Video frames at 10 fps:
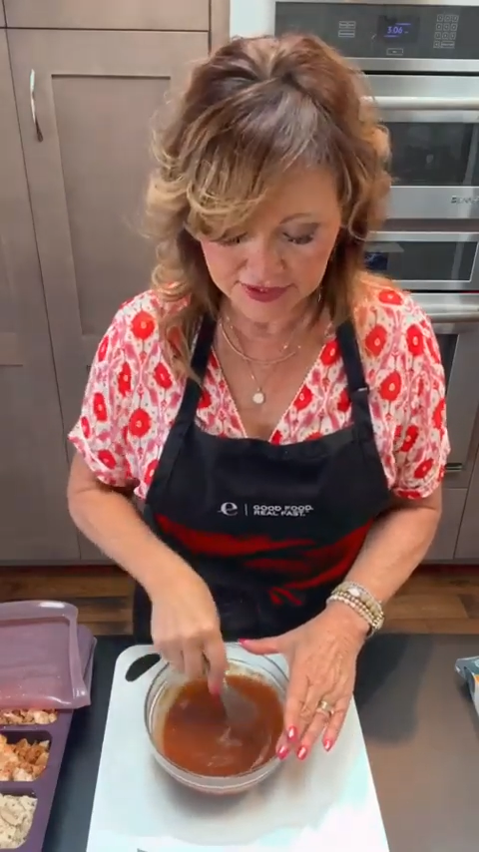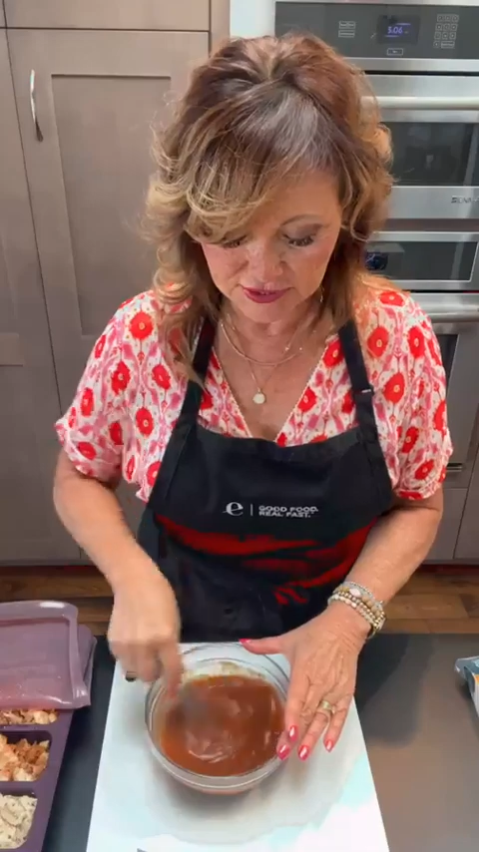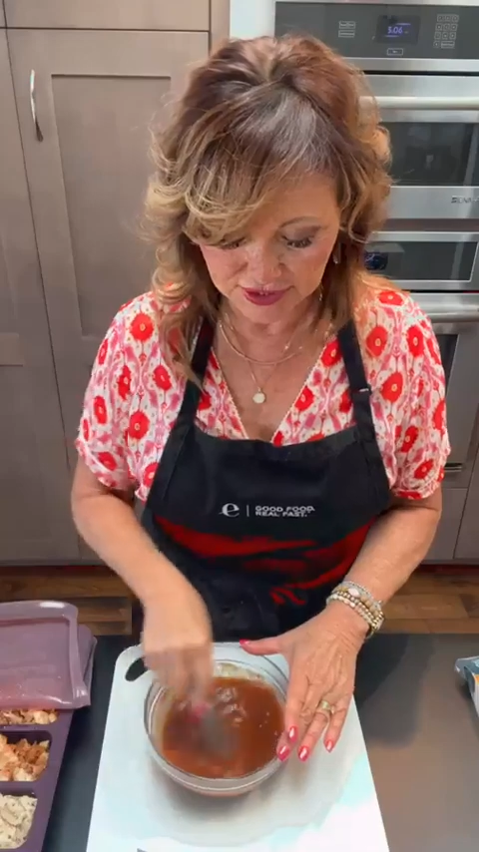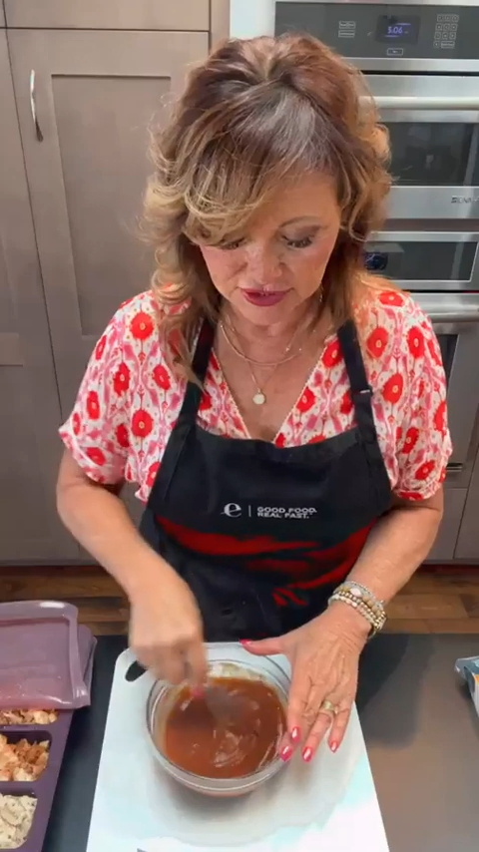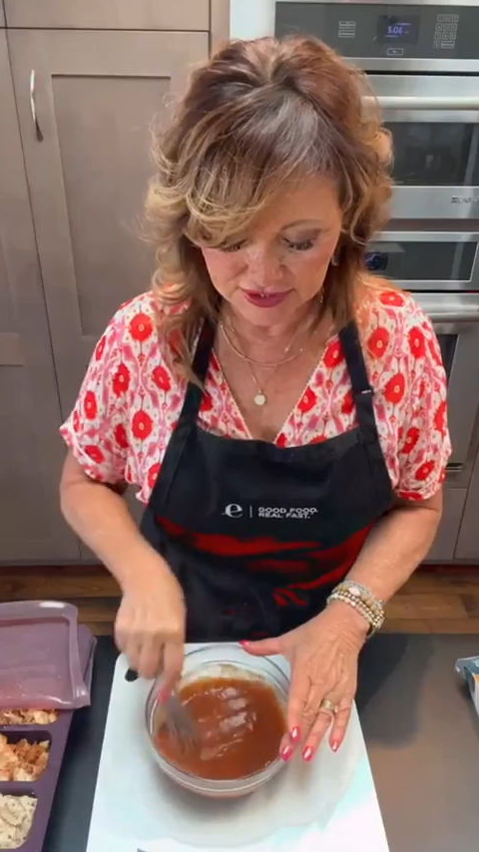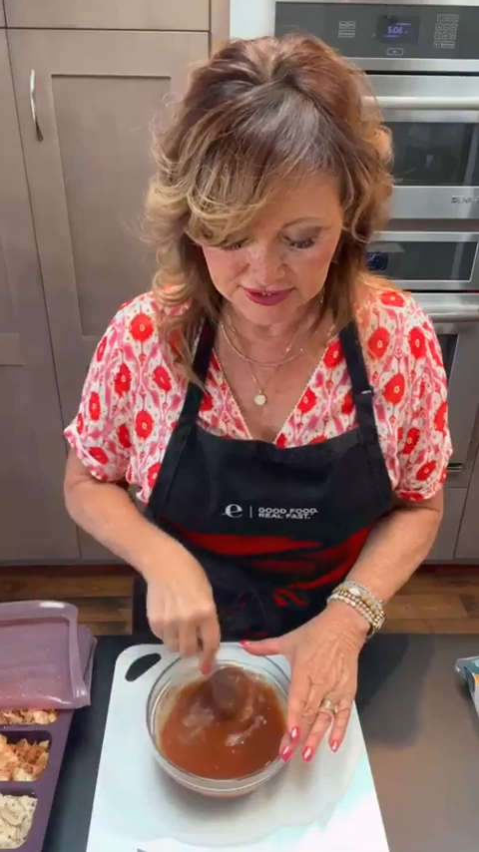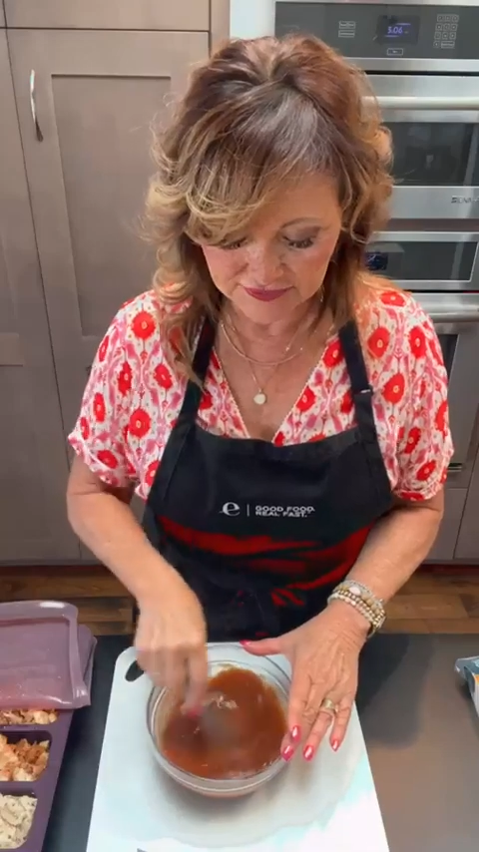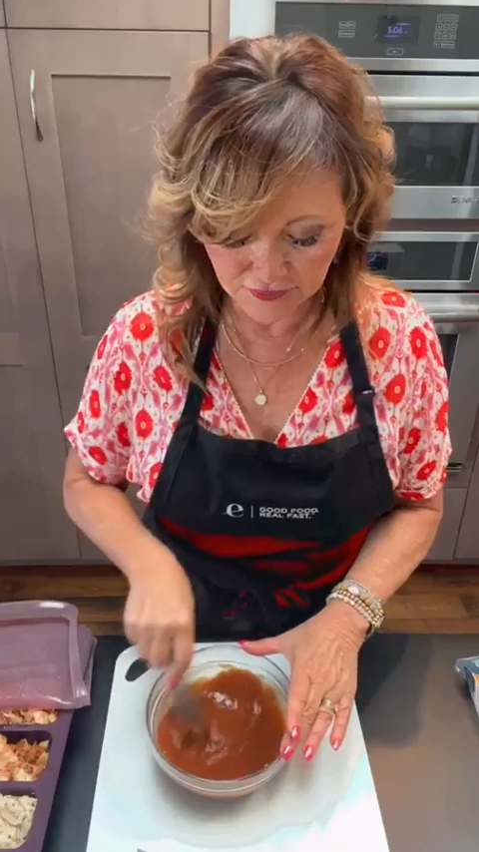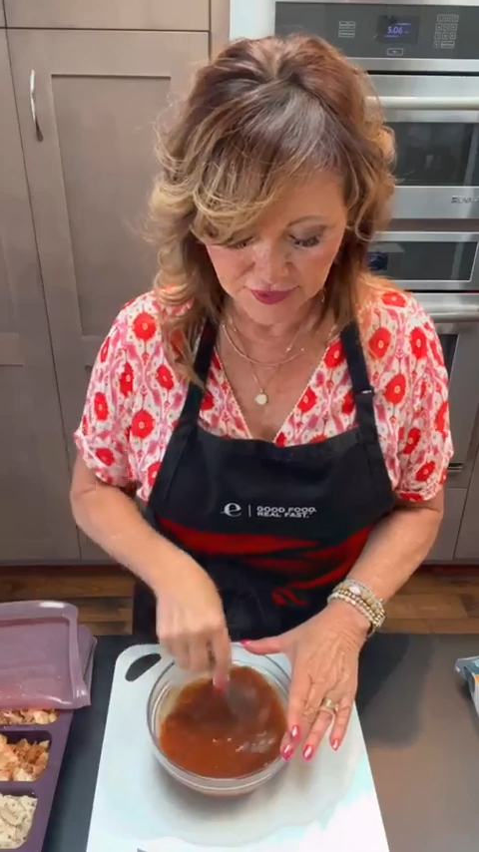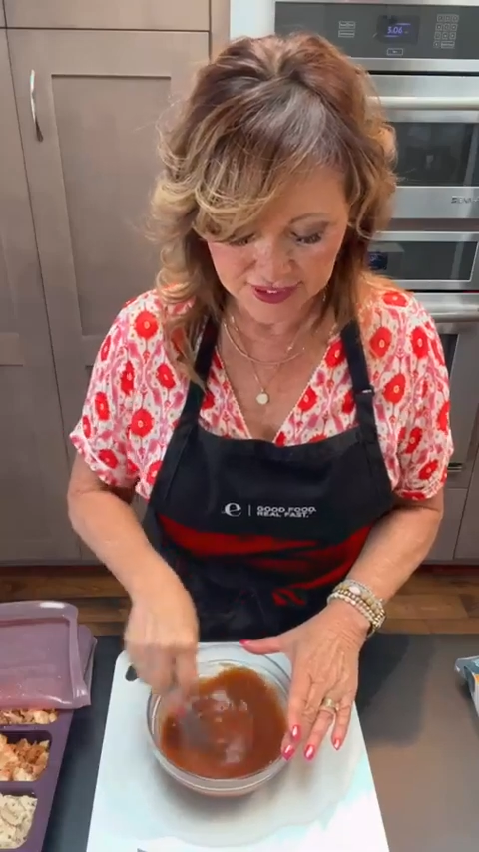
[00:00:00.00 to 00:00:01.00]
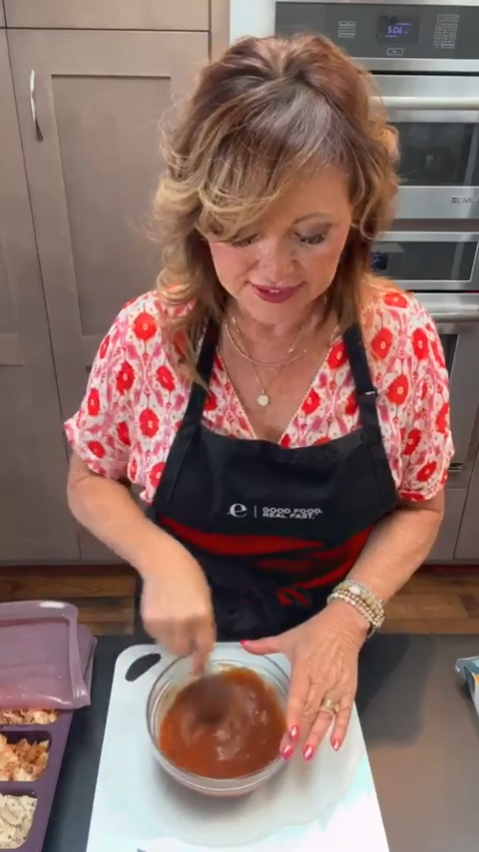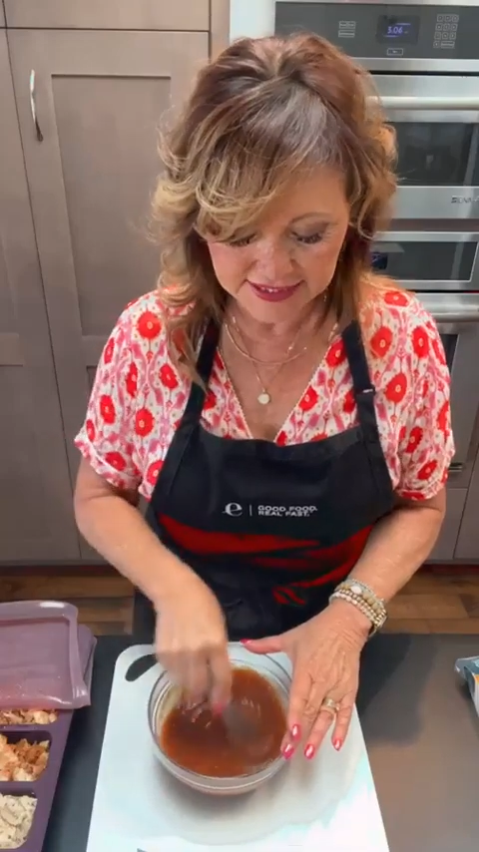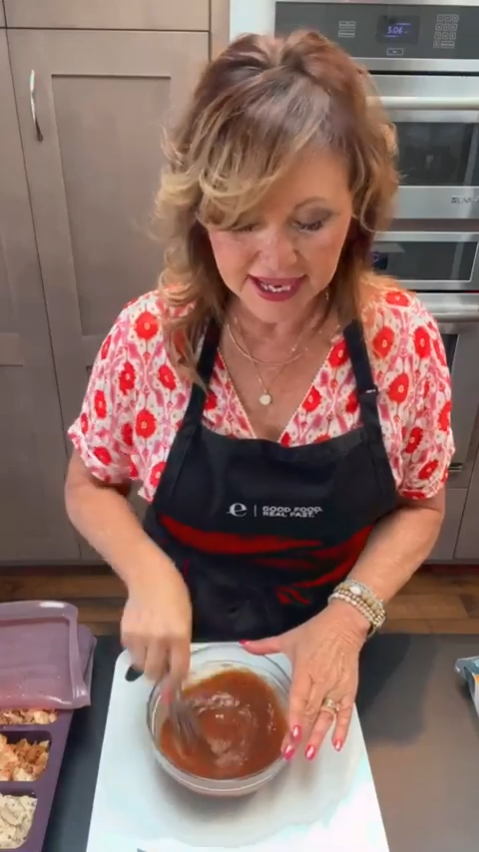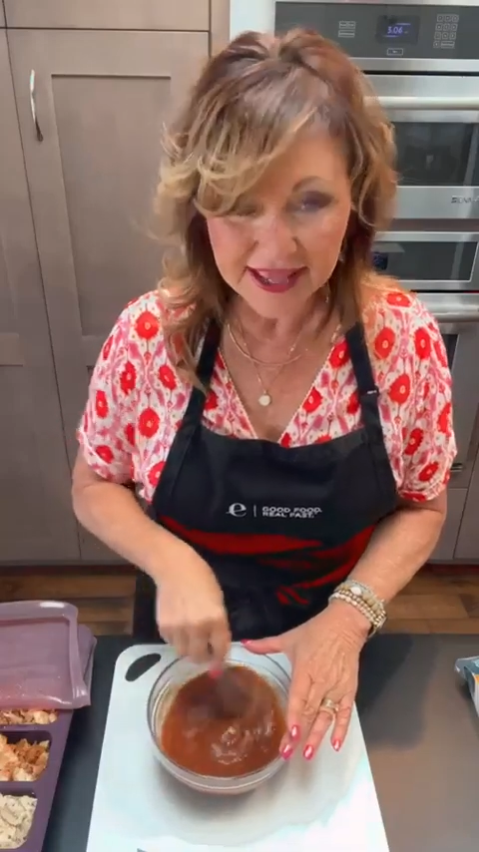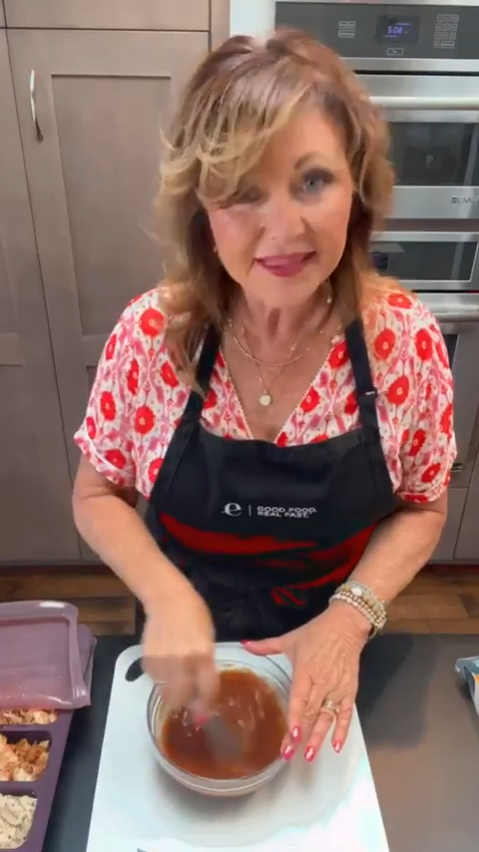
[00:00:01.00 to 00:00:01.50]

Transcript: instructions for this,